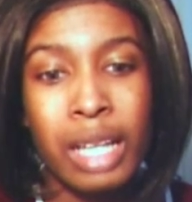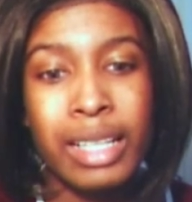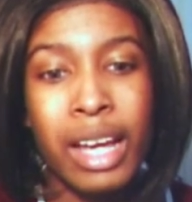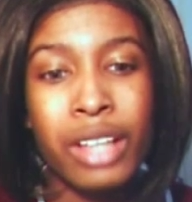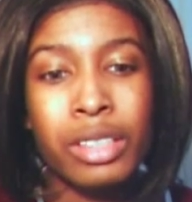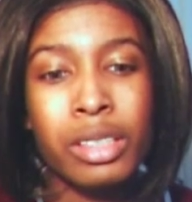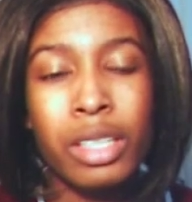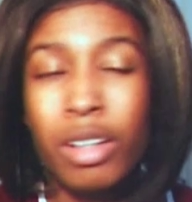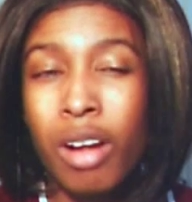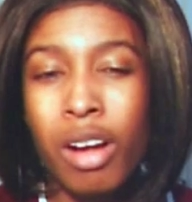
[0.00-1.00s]
Now,
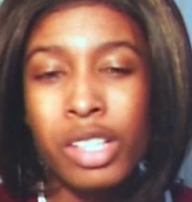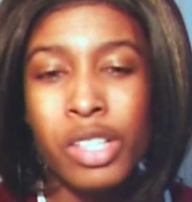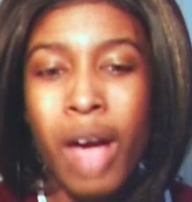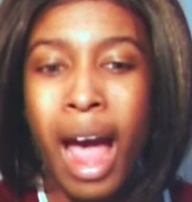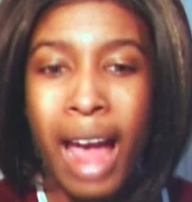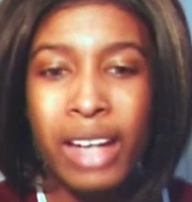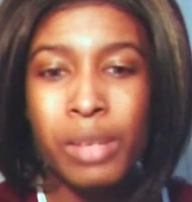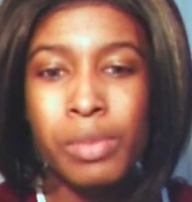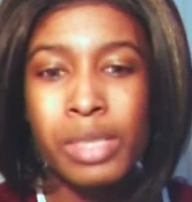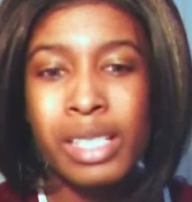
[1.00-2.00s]
there are also
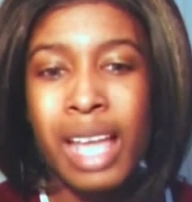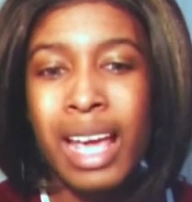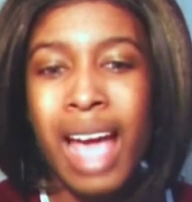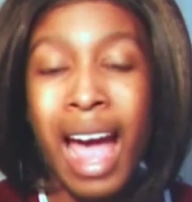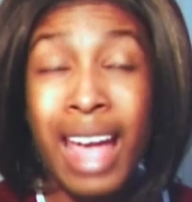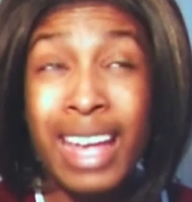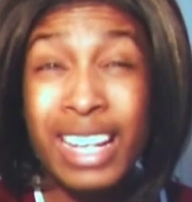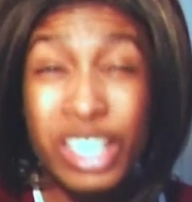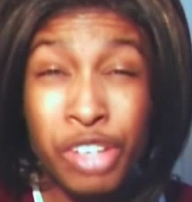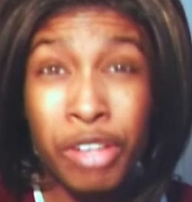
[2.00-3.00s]
items that
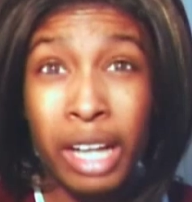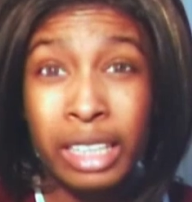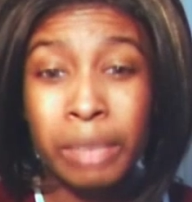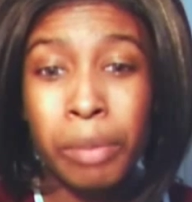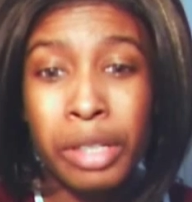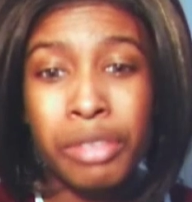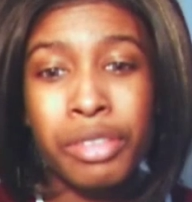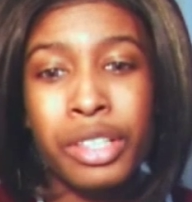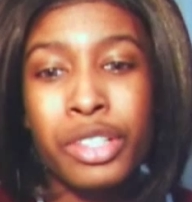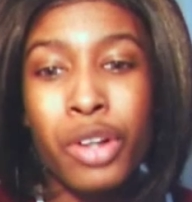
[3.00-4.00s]
indirectly
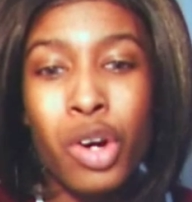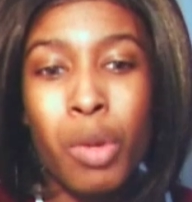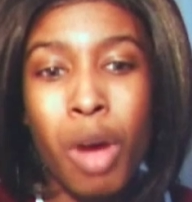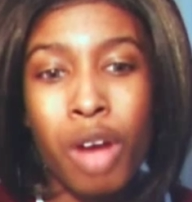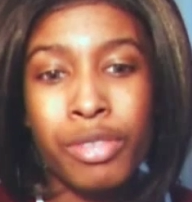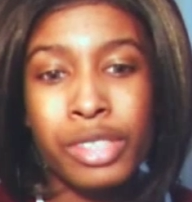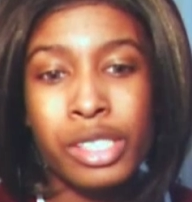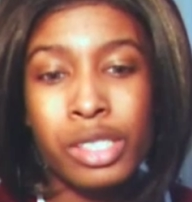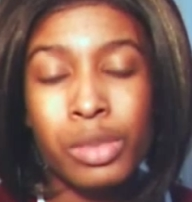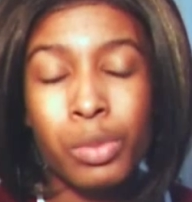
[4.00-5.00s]
benefit your home
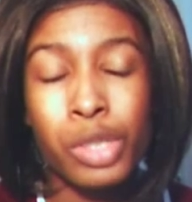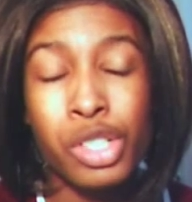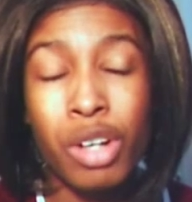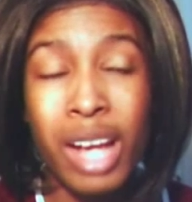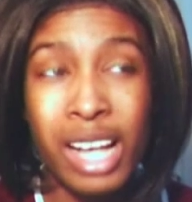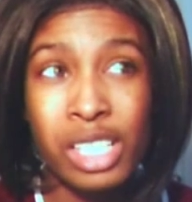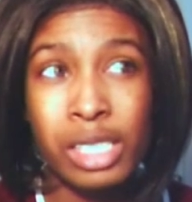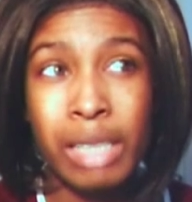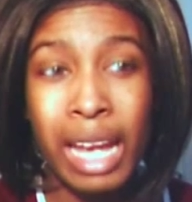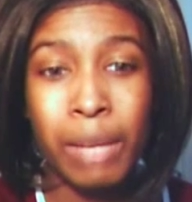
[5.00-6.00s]
office, which are
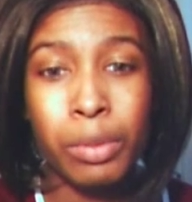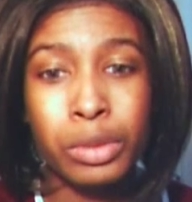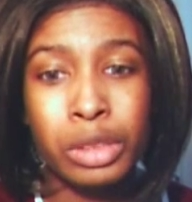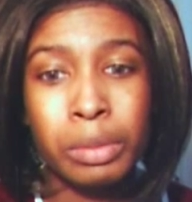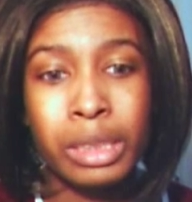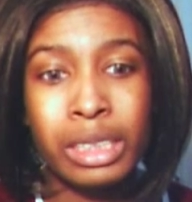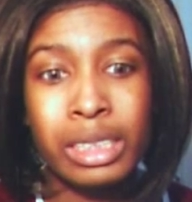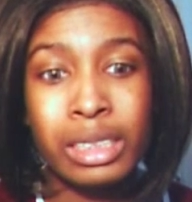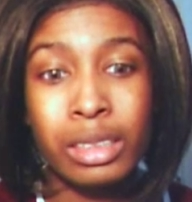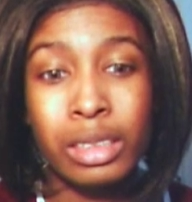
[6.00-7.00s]
actually able to be
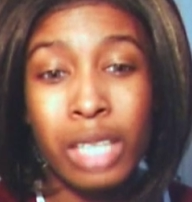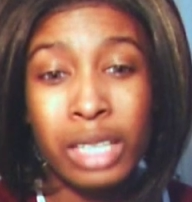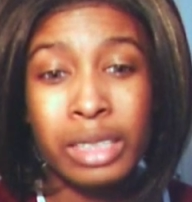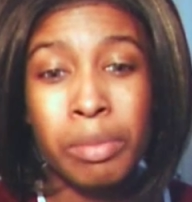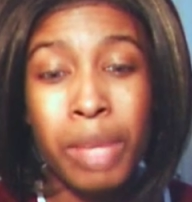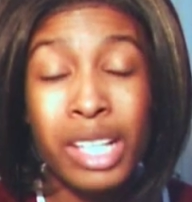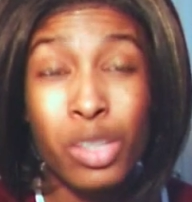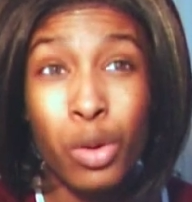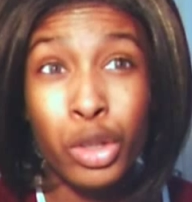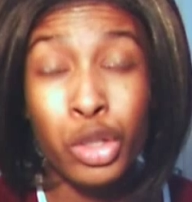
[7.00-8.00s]
deducted based
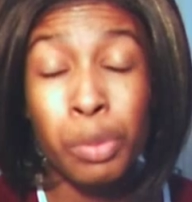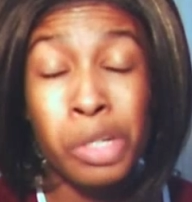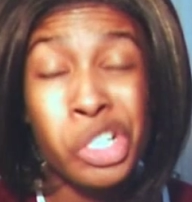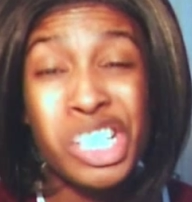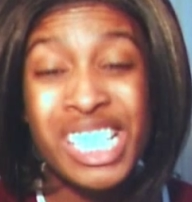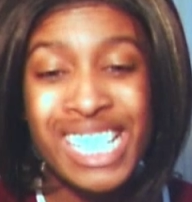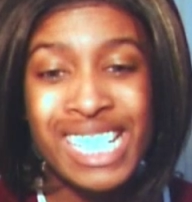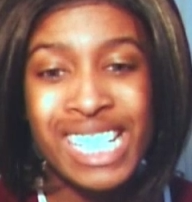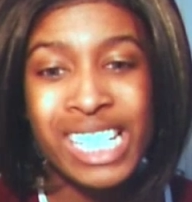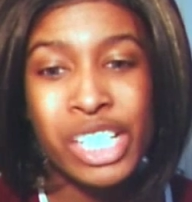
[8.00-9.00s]
on your
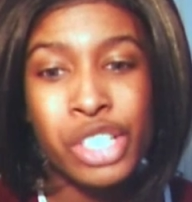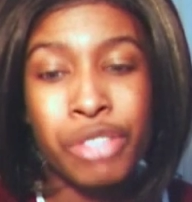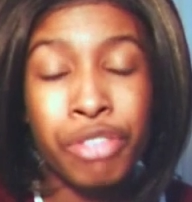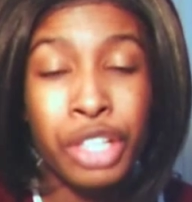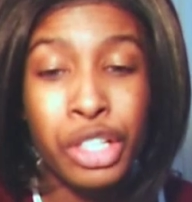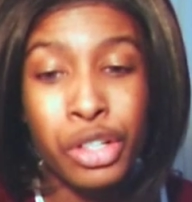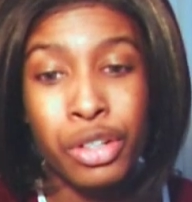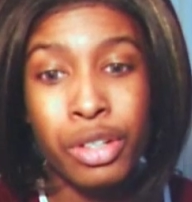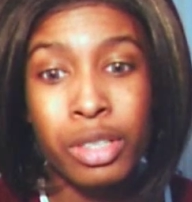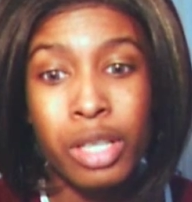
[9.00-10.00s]
percentage
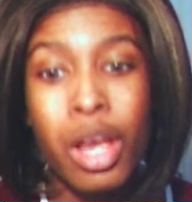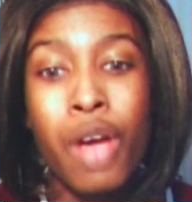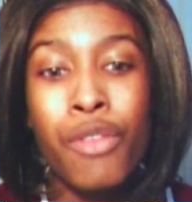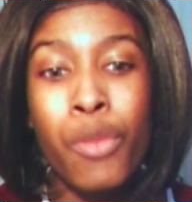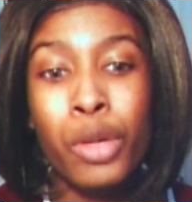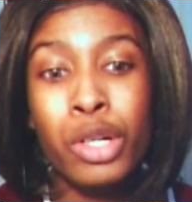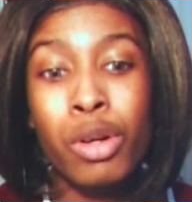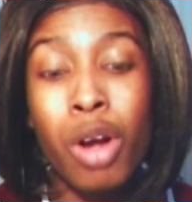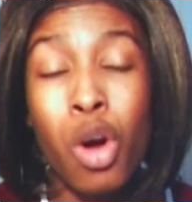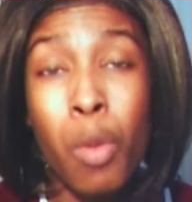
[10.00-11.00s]
figure for
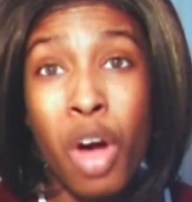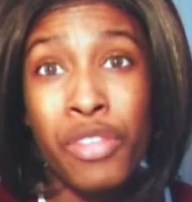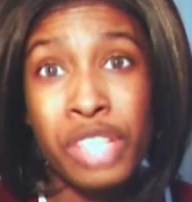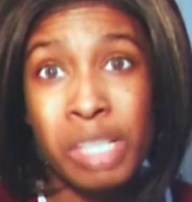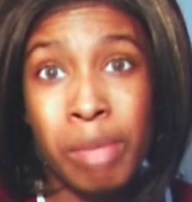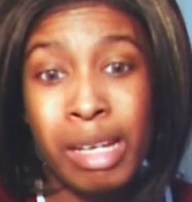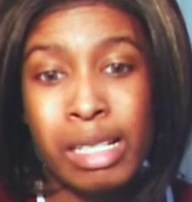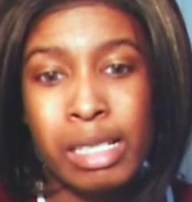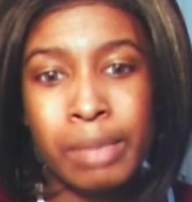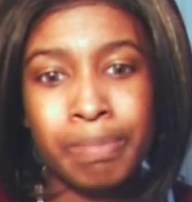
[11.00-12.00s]
your home office space.